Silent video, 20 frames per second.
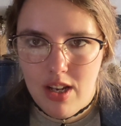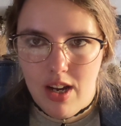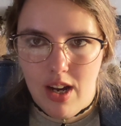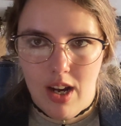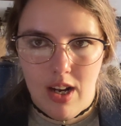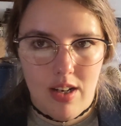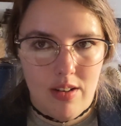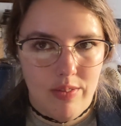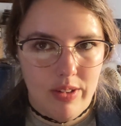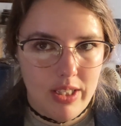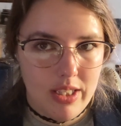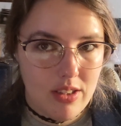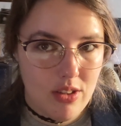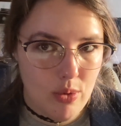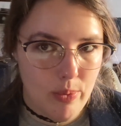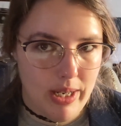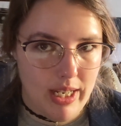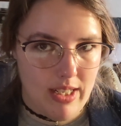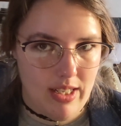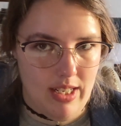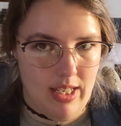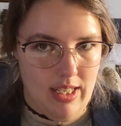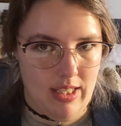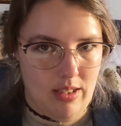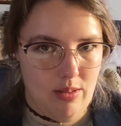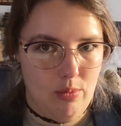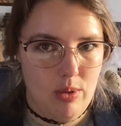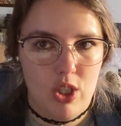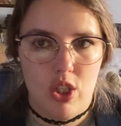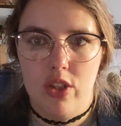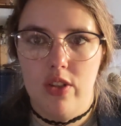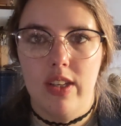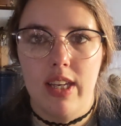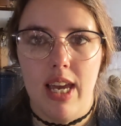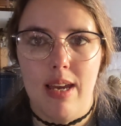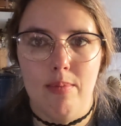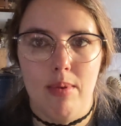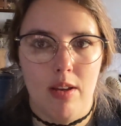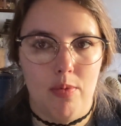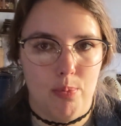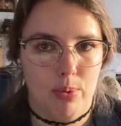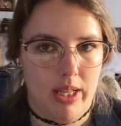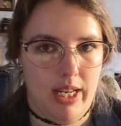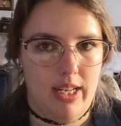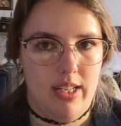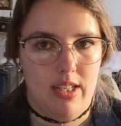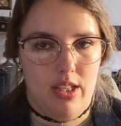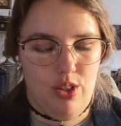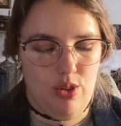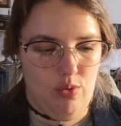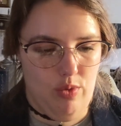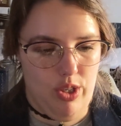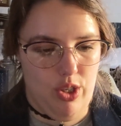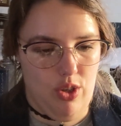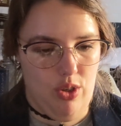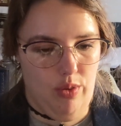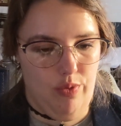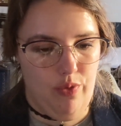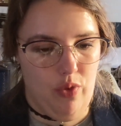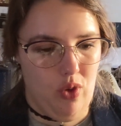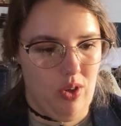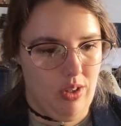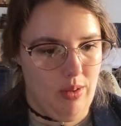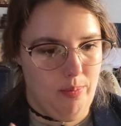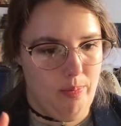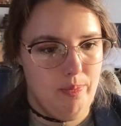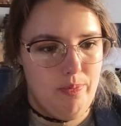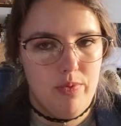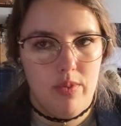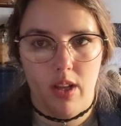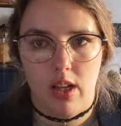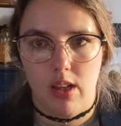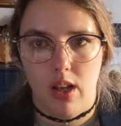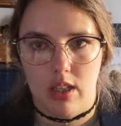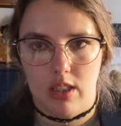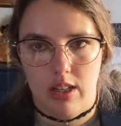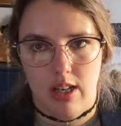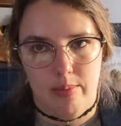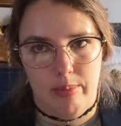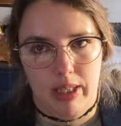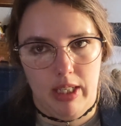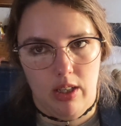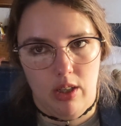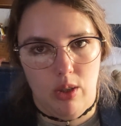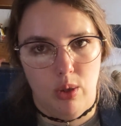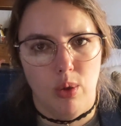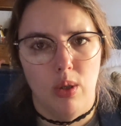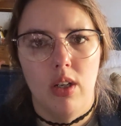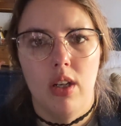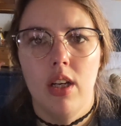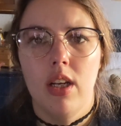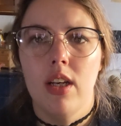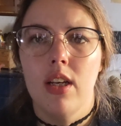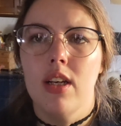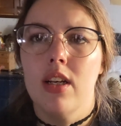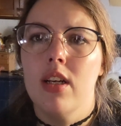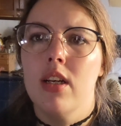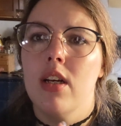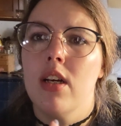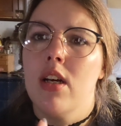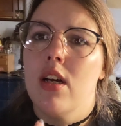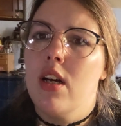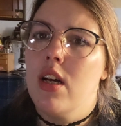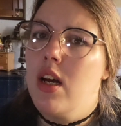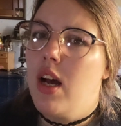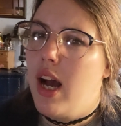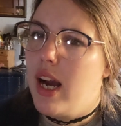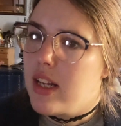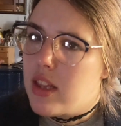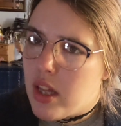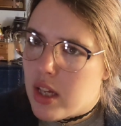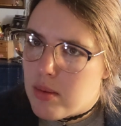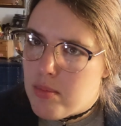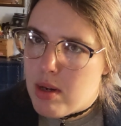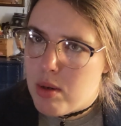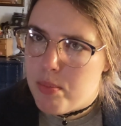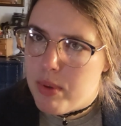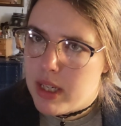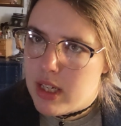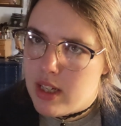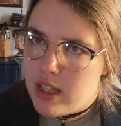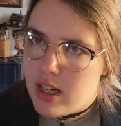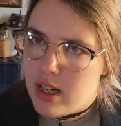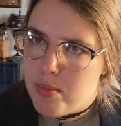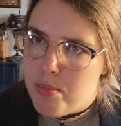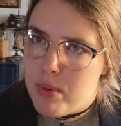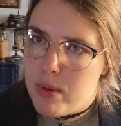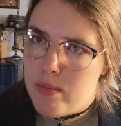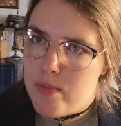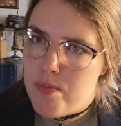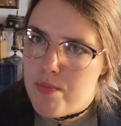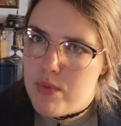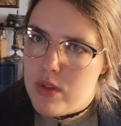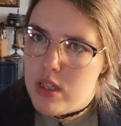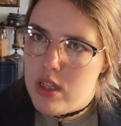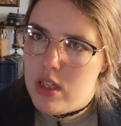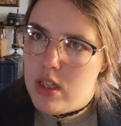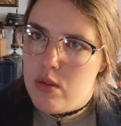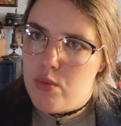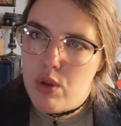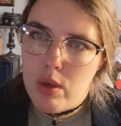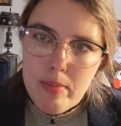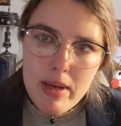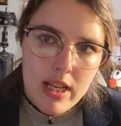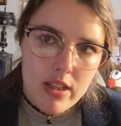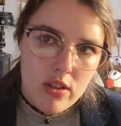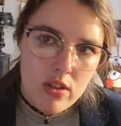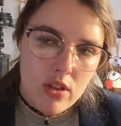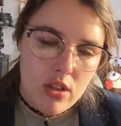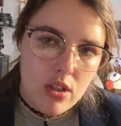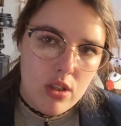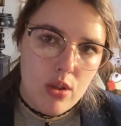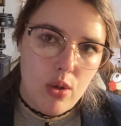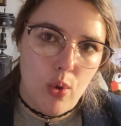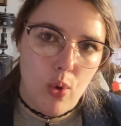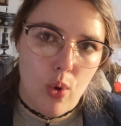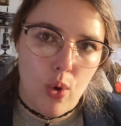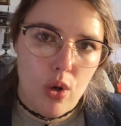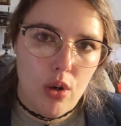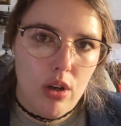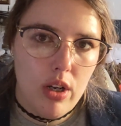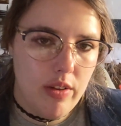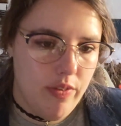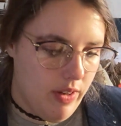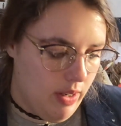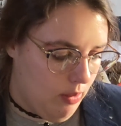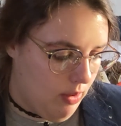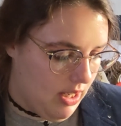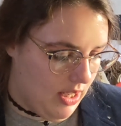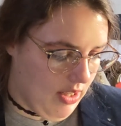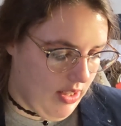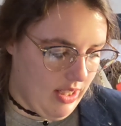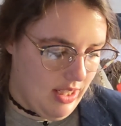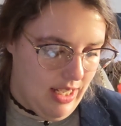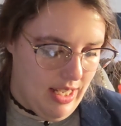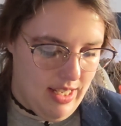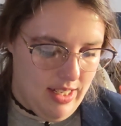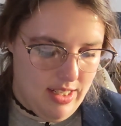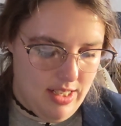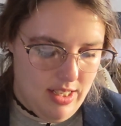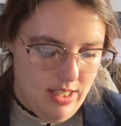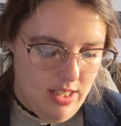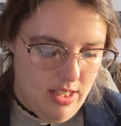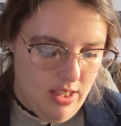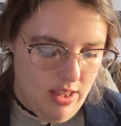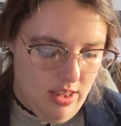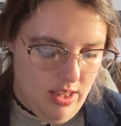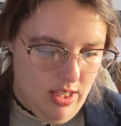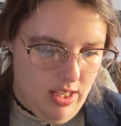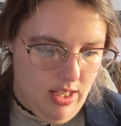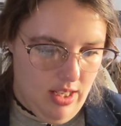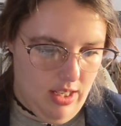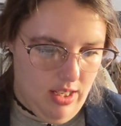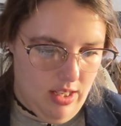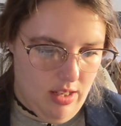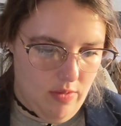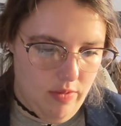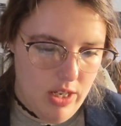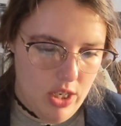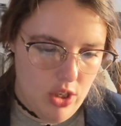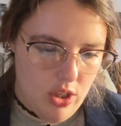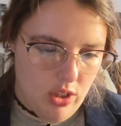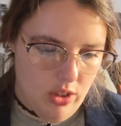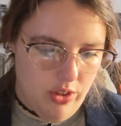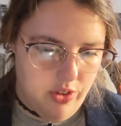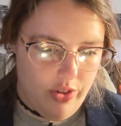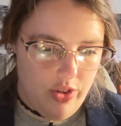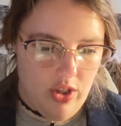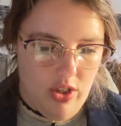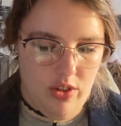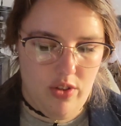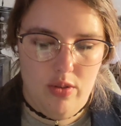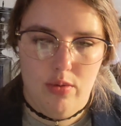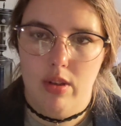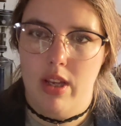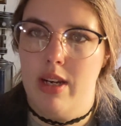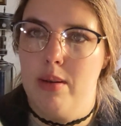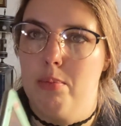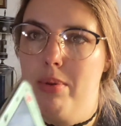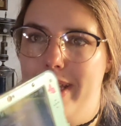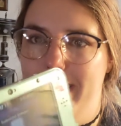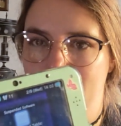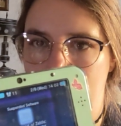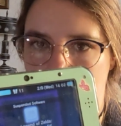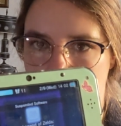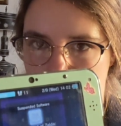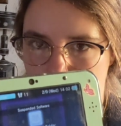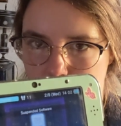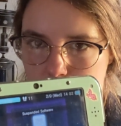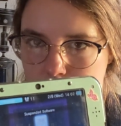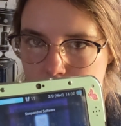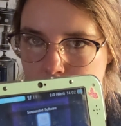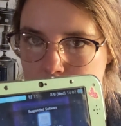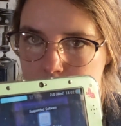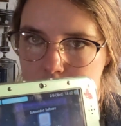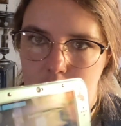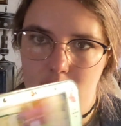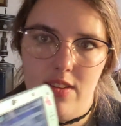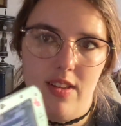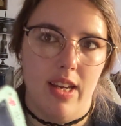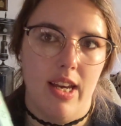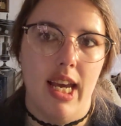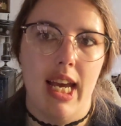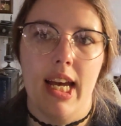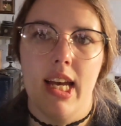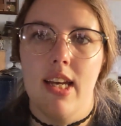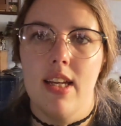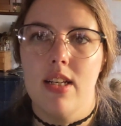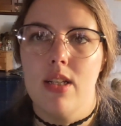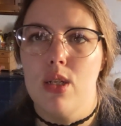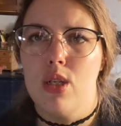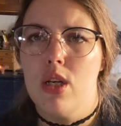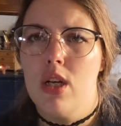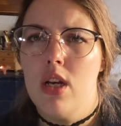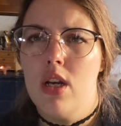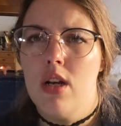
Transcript: of Link's Awakening, which is a game I've played in its original form a long time ago. I thought about picking up the remaster, or if I wanted to get the original and play it on 3DS, and